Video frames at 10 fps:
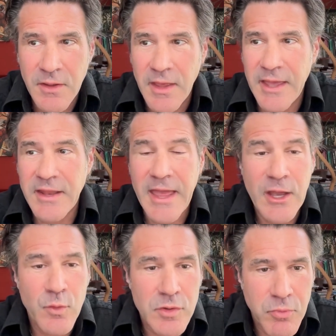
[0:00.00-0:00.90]
and
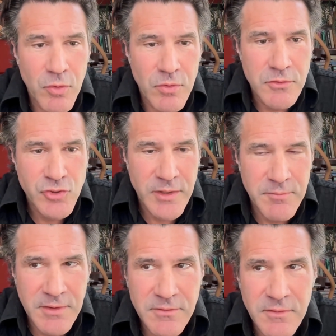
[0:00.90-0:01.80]
equitable
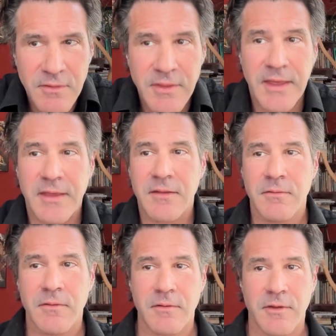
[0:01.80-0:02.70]
treatment, they
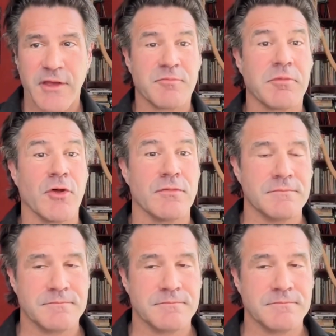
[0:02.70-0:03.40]
explode.